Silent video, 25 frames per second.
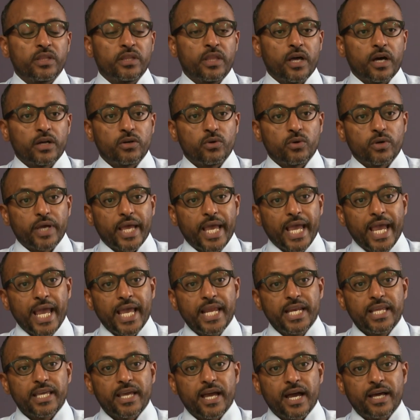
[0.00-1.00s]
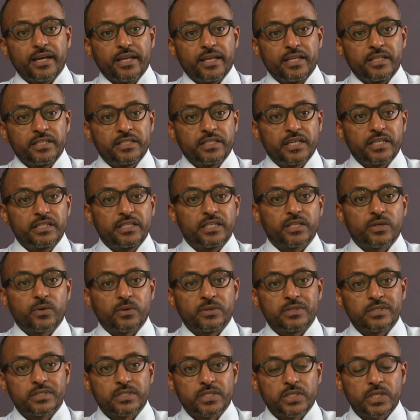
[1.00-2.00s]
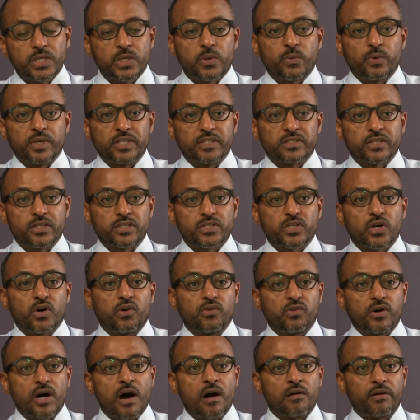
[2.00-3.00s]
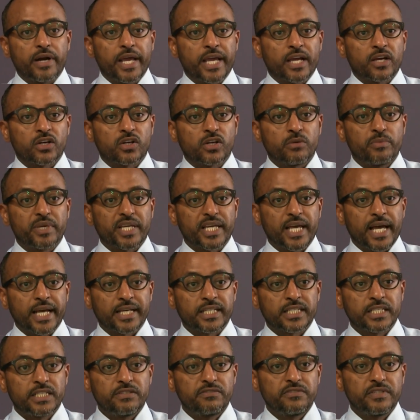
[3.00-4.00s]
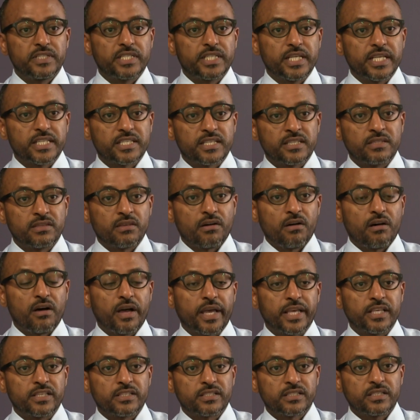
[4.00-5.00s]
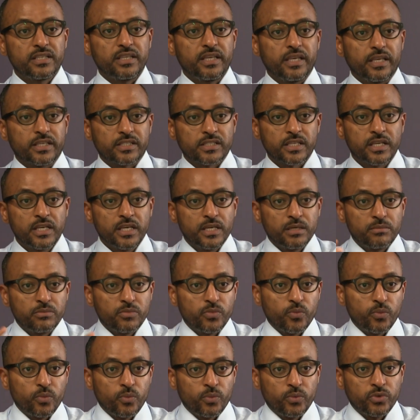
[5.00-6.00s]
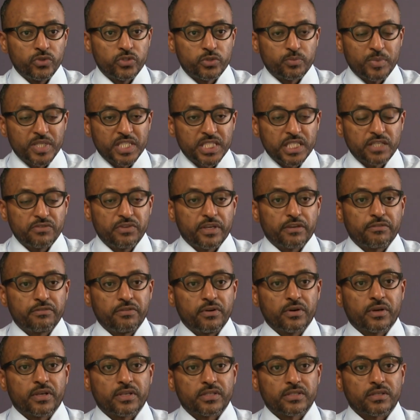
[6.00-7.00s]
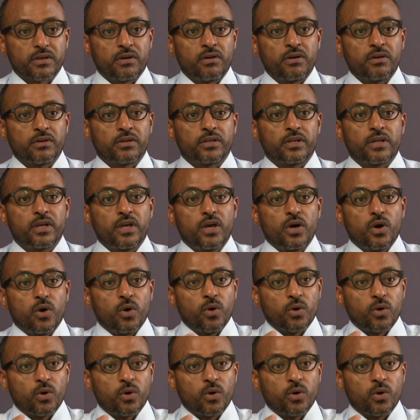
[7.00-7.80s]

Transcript: there are not any unintended consequences of our economic activities in the high seas, with specific focus on